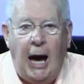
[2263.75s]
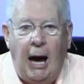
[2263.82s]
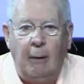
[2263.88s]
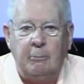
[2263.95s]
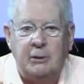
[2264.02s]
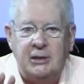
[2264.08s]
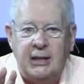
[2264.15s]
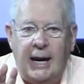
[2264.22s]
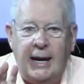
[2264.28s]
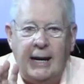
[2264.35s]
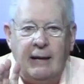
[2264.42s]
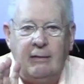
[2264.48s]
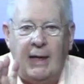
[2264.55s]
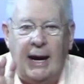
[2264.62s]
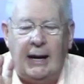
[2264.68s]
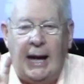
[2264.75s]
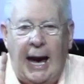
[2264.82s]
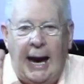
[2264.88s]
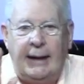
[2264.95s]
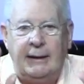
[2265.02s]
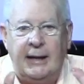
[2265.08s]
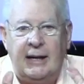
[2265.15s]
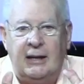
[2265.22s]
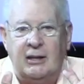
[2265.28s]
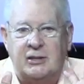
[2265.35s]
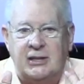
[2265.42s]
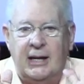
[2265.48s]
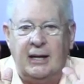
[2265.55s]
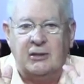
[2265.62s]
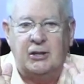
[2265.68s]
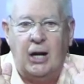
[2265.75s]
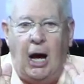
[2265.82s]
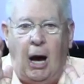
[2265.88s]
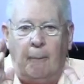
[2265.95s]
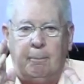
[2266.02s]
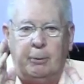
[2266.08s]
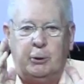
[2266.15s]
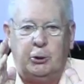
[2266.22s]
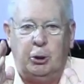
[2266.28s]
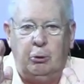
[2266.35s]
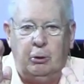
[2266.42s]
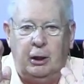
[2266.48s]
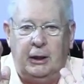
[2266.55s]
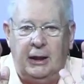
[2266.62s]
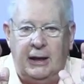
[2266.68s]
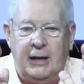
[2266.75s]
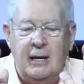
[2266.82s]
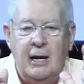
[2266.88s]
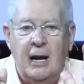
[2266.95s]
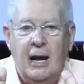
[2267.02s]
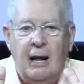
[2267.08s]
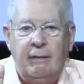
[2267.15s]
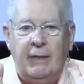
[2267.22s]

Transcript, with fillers: I'm saying that I need to see as an opportunity